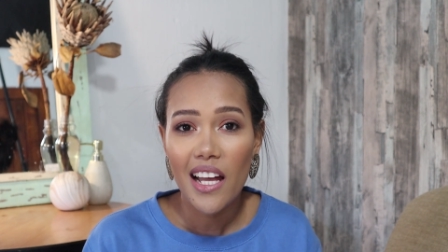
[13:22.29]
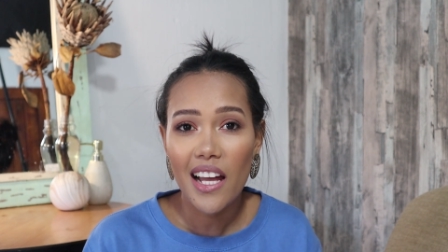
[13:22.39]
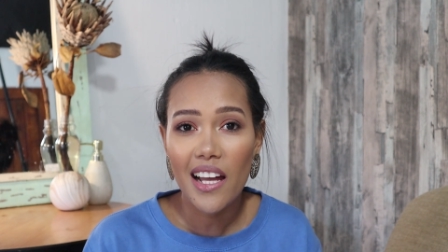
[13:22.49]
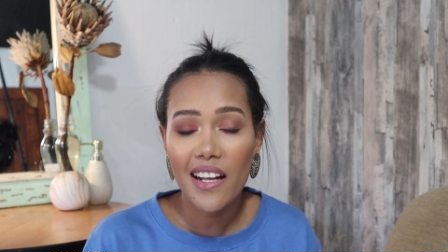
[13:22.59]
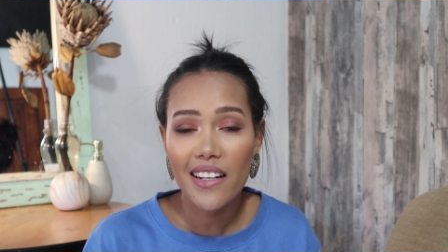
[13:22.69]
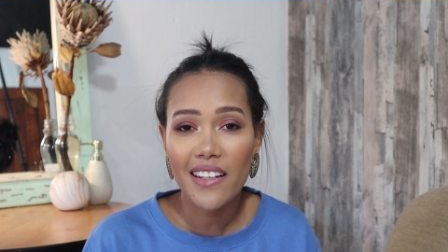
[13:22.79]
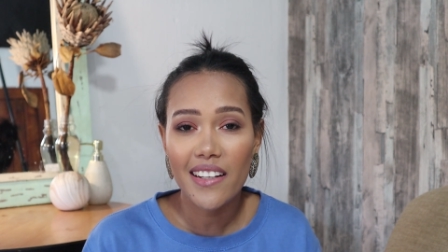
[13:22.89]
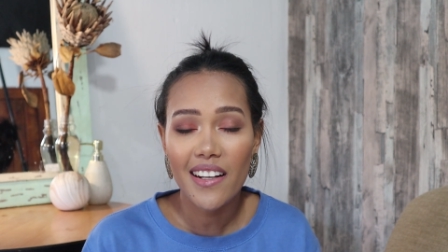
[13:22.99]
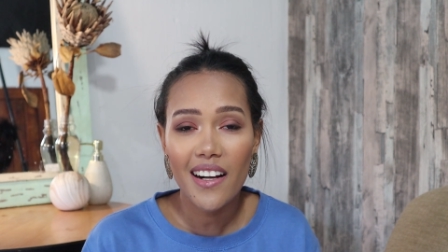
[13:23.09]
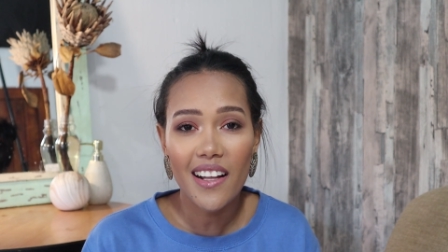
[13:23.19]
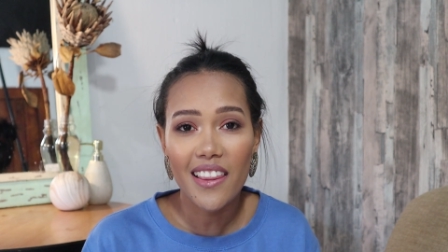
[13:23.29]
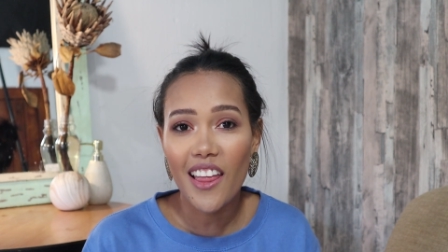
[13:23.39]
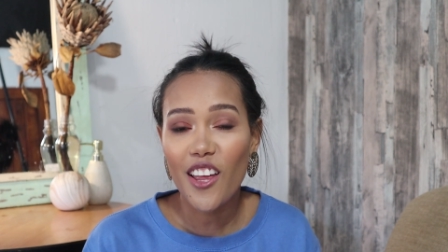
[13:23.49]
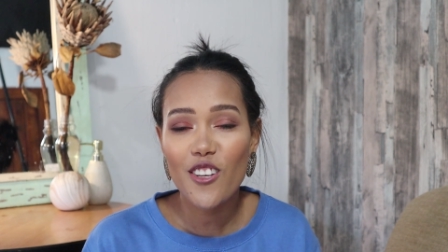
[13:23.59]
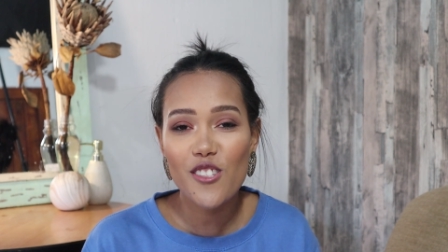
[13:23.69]
And yeah,
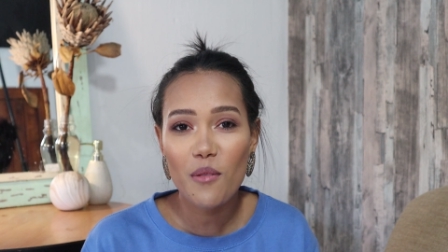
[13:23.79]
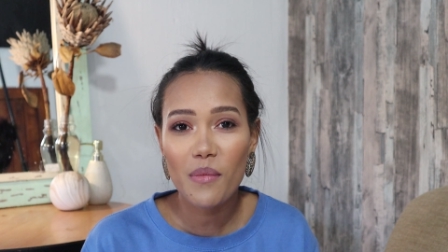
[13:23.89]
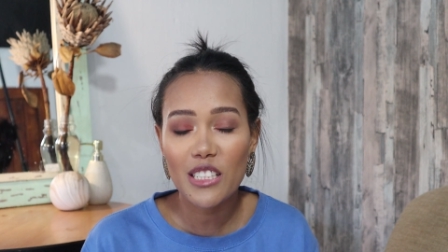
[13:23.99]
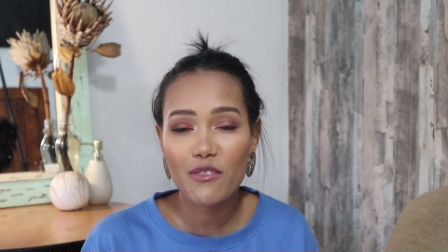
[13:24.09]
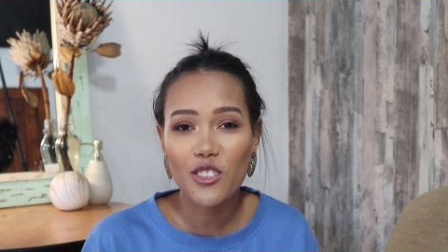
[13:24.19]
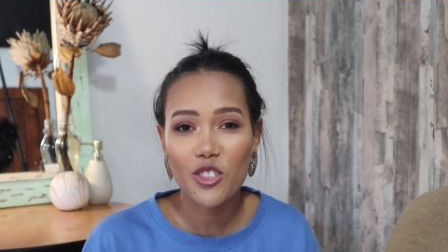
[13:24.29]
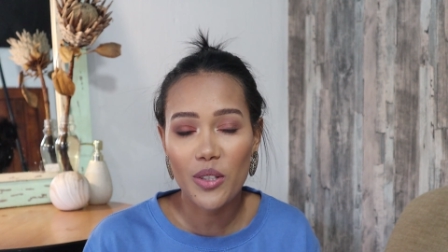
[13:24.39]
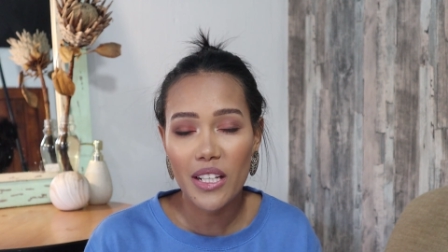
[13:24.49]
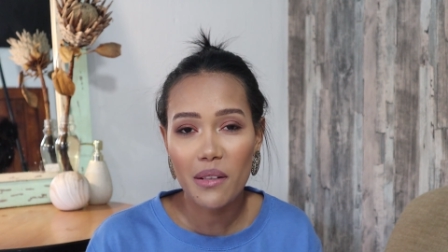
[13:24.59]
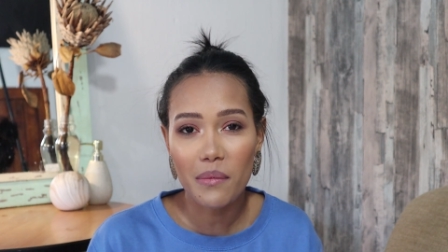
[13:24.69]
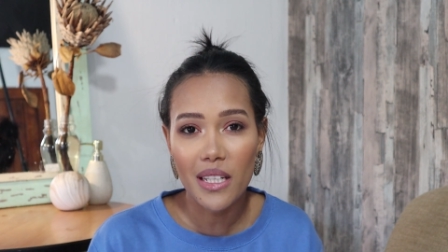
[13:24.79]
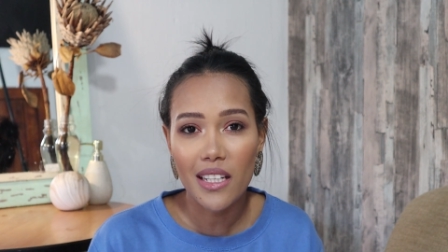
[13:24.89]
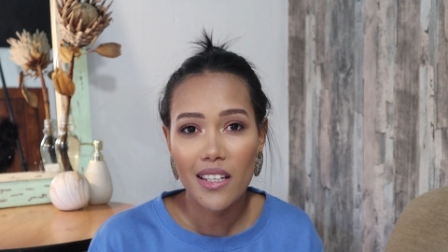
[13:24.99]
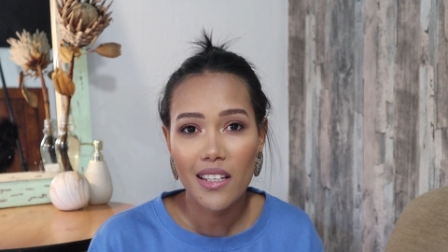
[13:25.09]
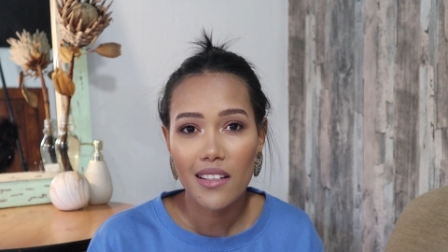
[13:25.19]
thank you so much for joining me
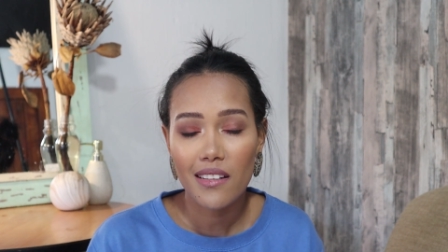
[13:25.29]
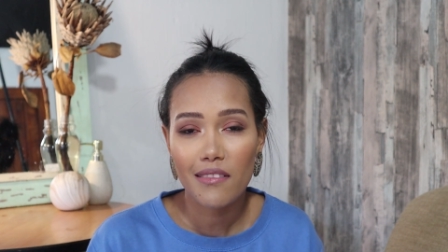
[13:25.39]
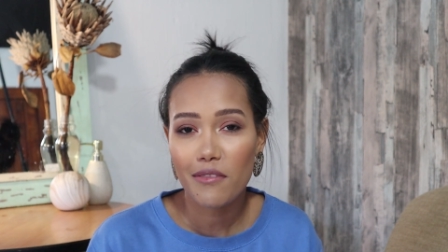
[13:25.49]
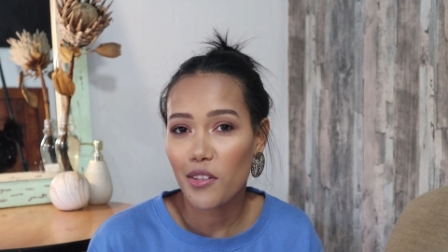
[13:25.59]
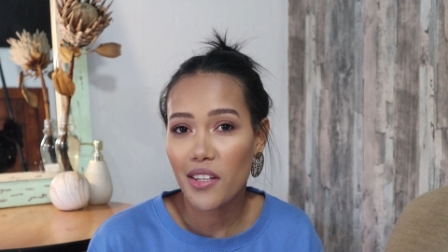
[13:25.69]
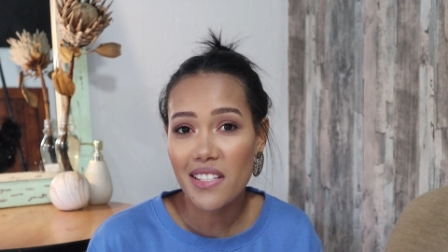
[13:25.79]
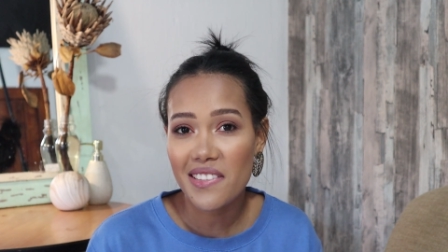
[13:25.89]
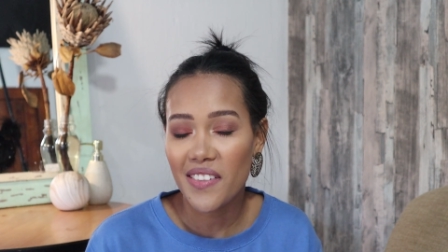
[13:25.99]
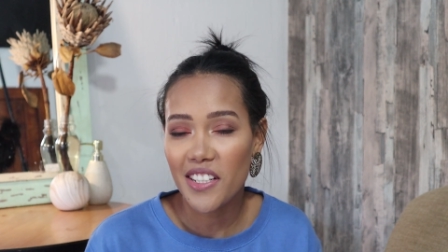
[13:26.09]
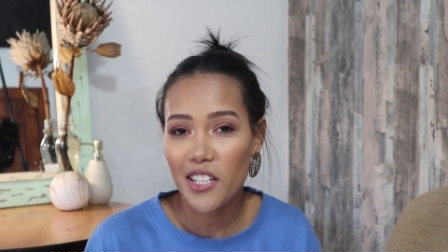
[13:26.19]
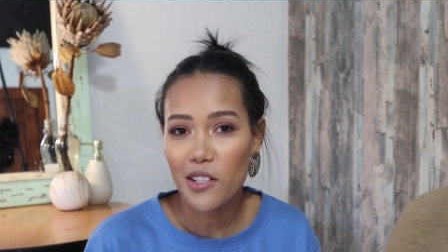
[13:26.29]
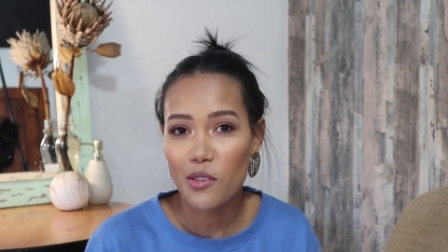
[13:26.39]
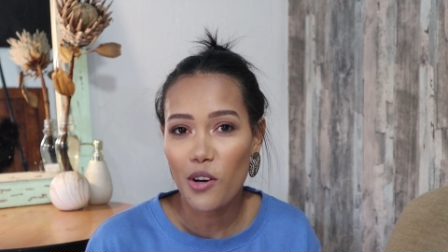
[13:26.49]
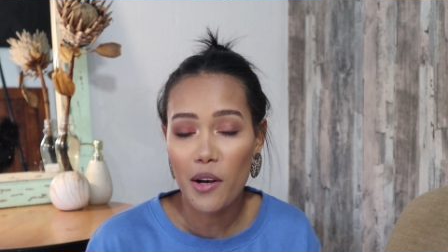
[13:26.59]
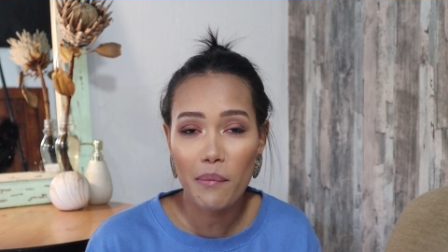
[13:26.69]
for this
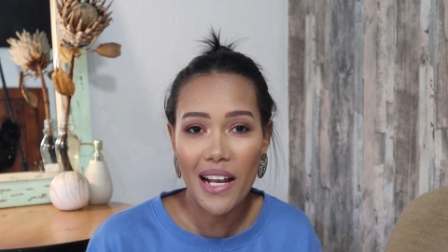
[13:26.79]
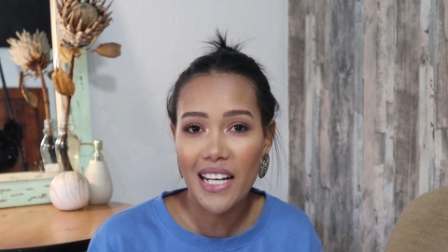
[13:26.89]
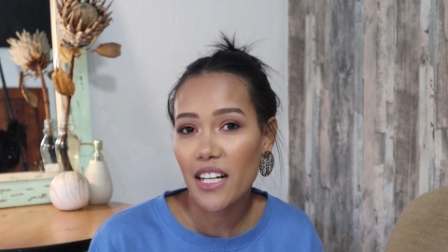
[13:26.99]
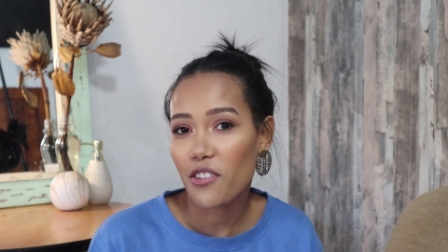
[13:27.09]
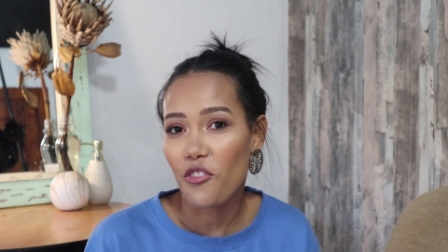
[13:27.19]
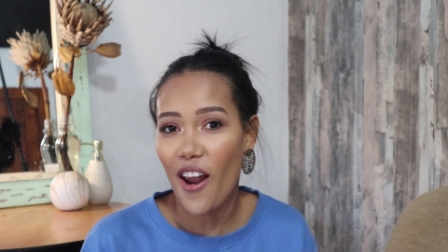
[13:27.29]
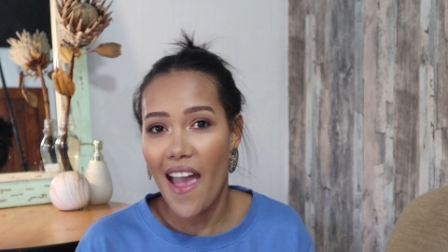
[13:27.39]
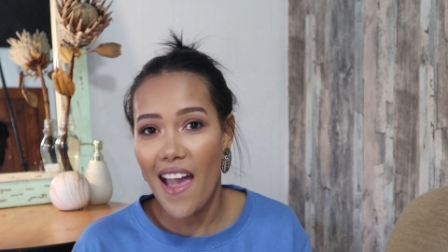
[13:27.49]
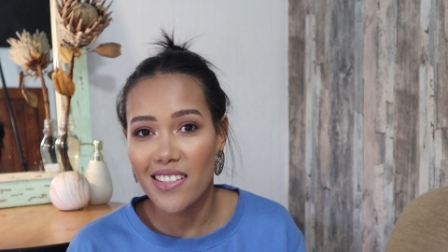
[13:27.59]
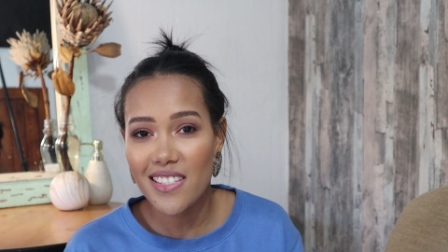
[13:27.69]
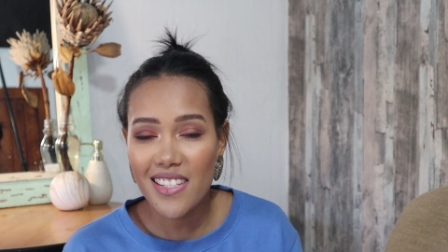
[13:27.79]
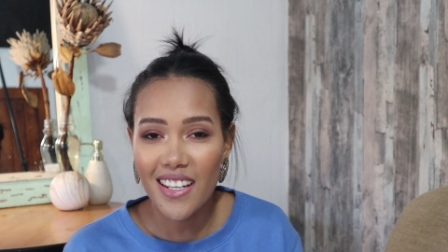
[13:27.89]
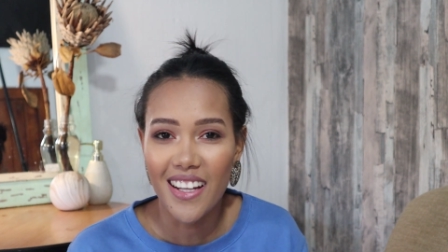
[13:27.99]
video on my little rant.